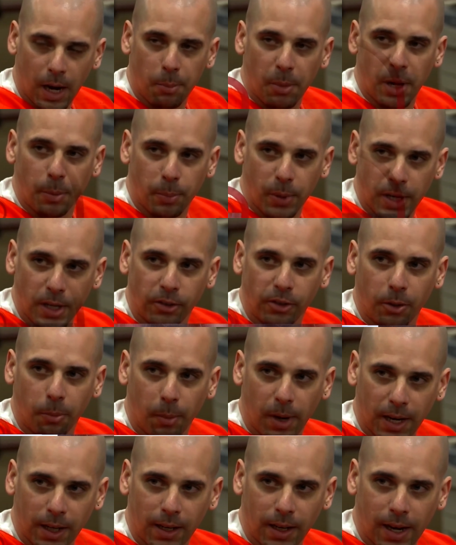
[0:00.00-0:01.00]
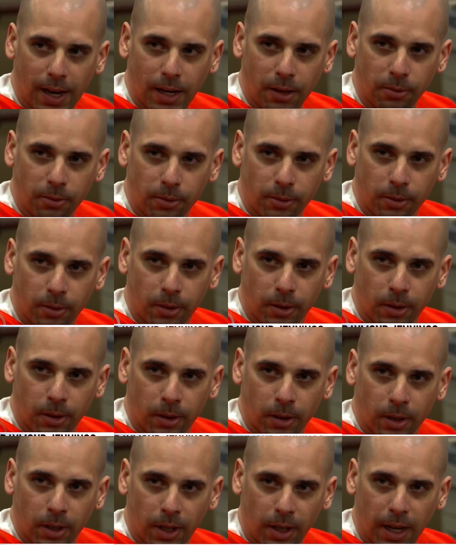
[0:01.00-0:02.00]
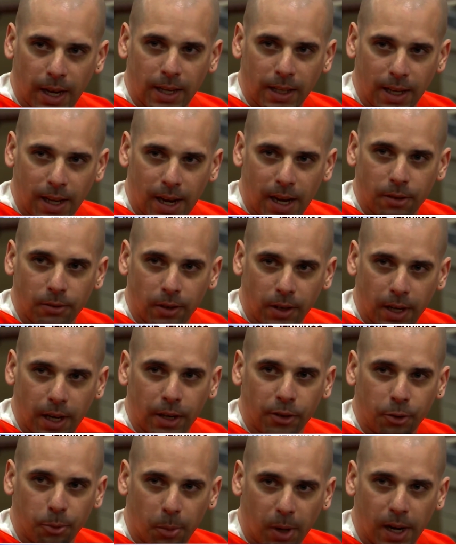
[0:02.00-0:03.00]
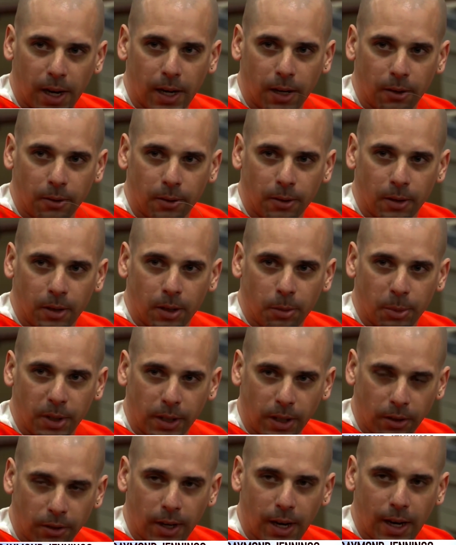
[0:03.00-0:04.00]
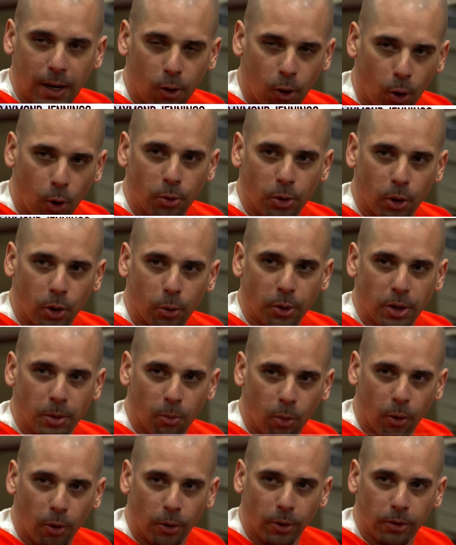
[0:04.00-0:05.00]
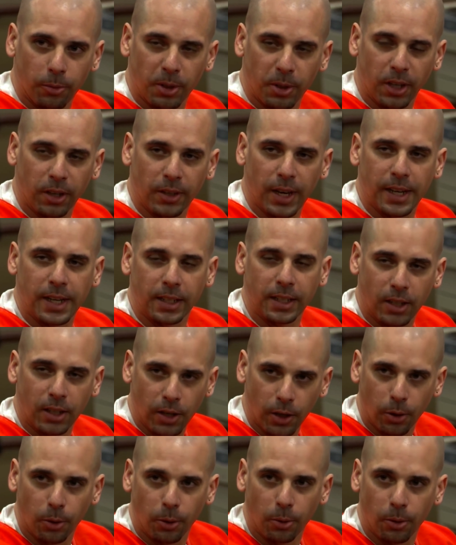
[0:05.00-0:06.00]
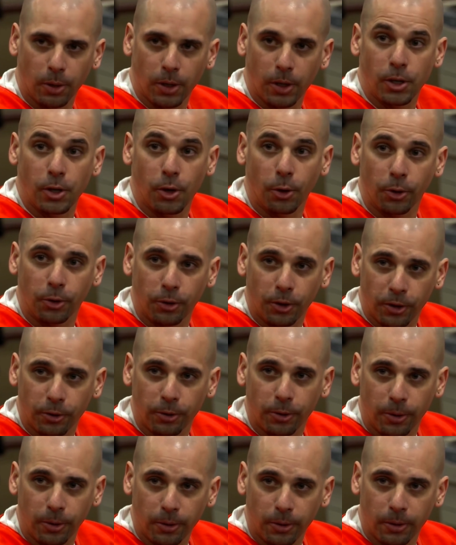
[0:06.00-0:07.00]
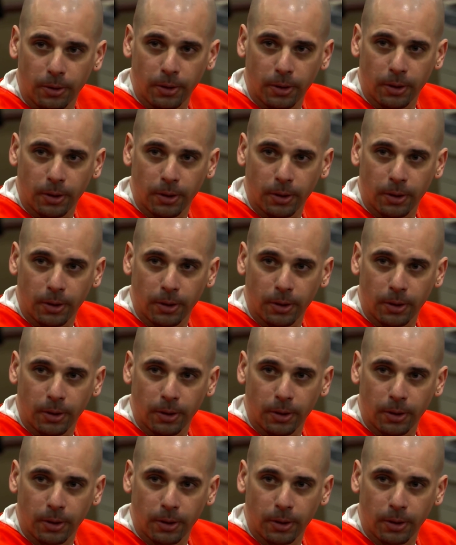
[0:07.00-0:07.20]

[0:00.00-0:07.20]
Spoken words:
I'm at peace in my life, and I laugh and I smile because I hold no remorse because I didn't kill your sister.